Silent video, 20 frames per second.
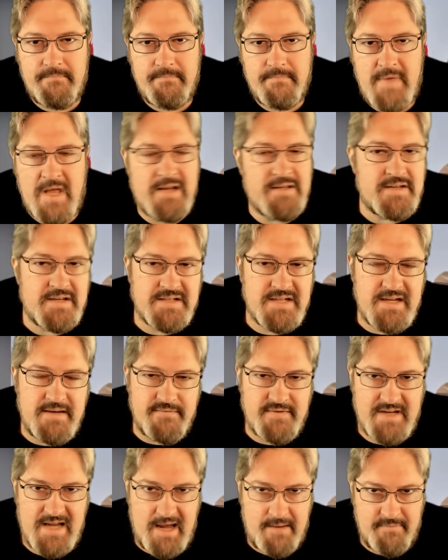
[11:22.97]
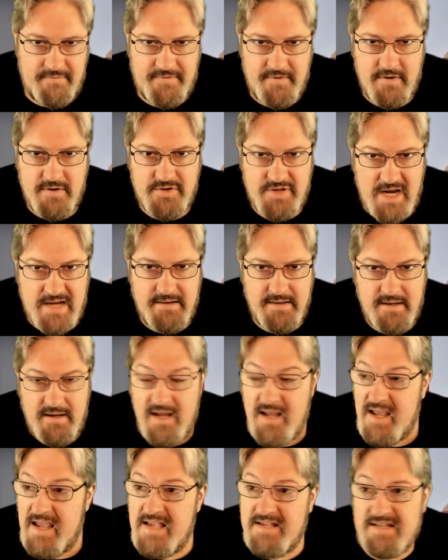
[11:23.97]
And it doesn't give a damn if their agenda
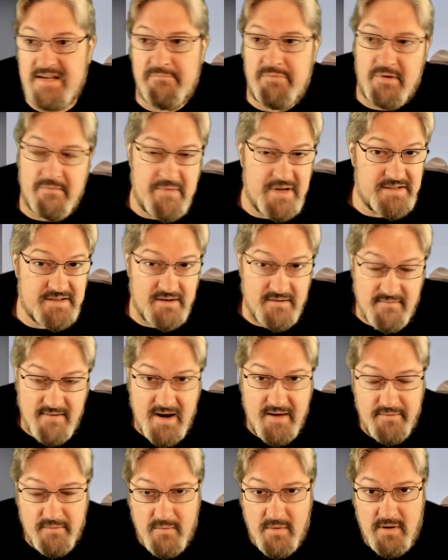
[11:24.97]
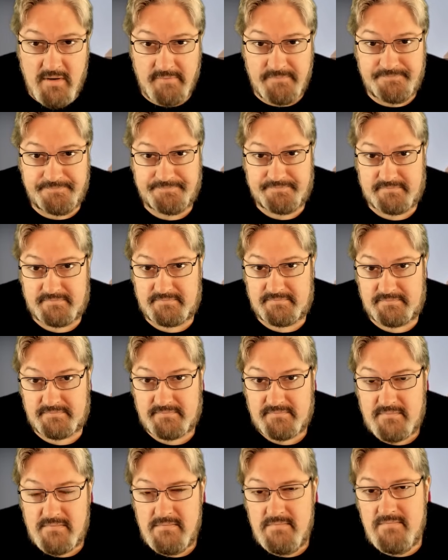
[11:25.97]
is implemented around the world.
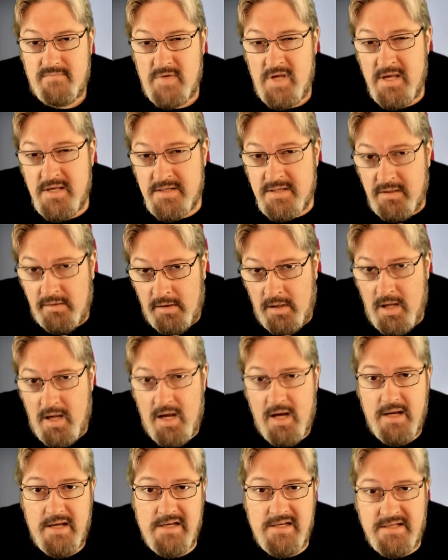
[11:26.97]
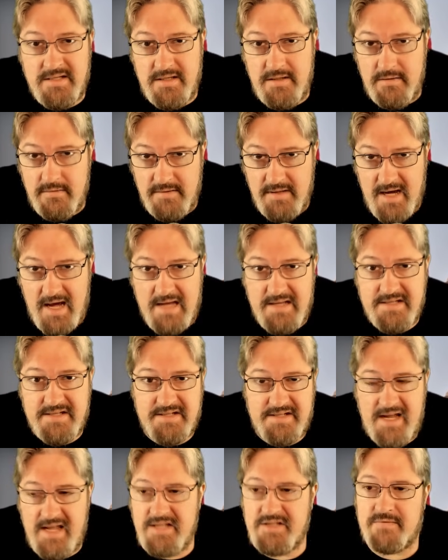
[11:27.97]
As long as the United
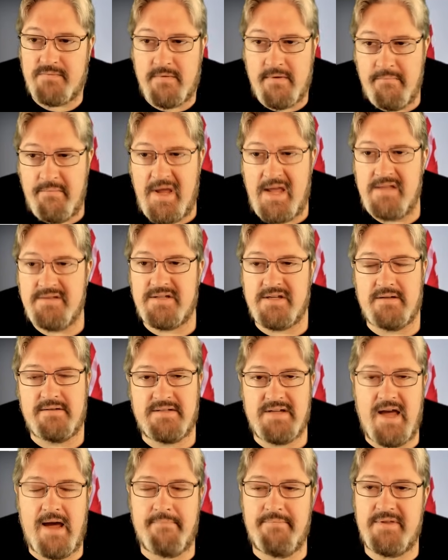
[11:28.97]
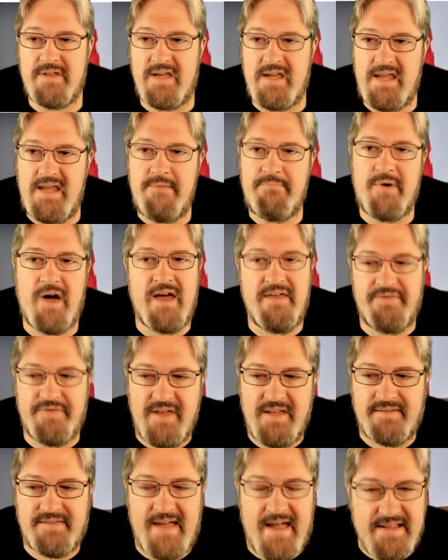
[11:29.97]
States remains on top of the heap, I
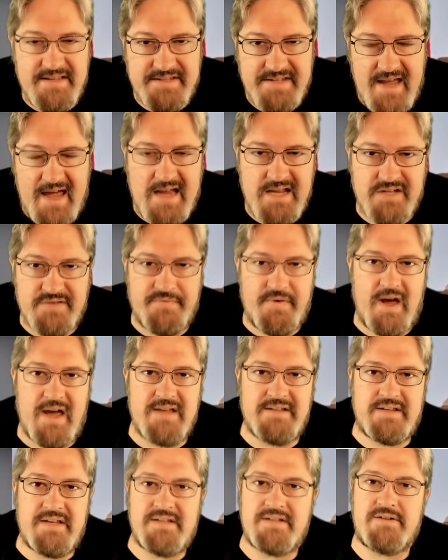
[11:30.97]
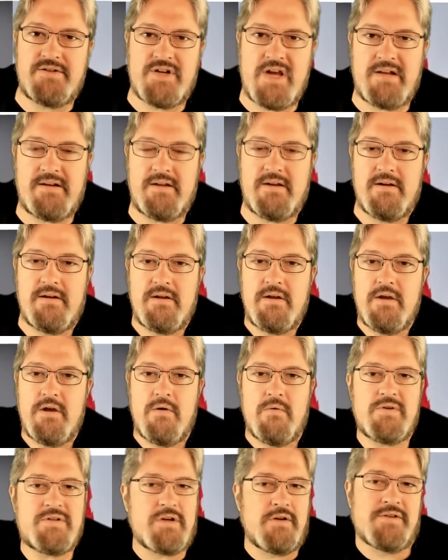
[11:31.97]
think that satisfies his agenda,
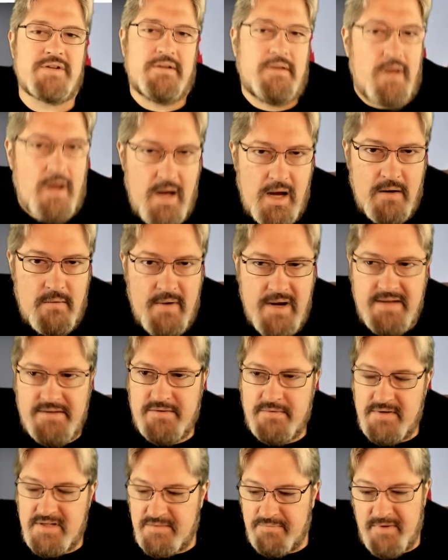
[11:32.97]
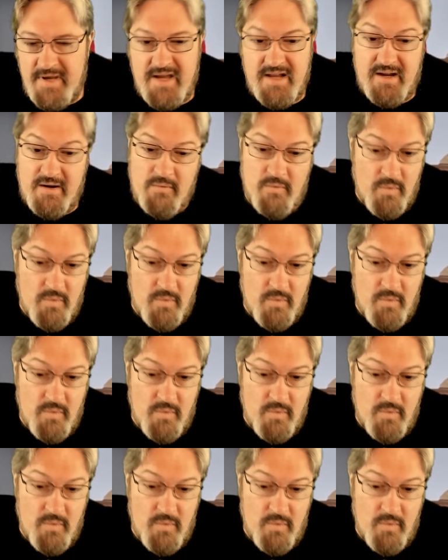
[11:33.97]
which goes a long way to explaining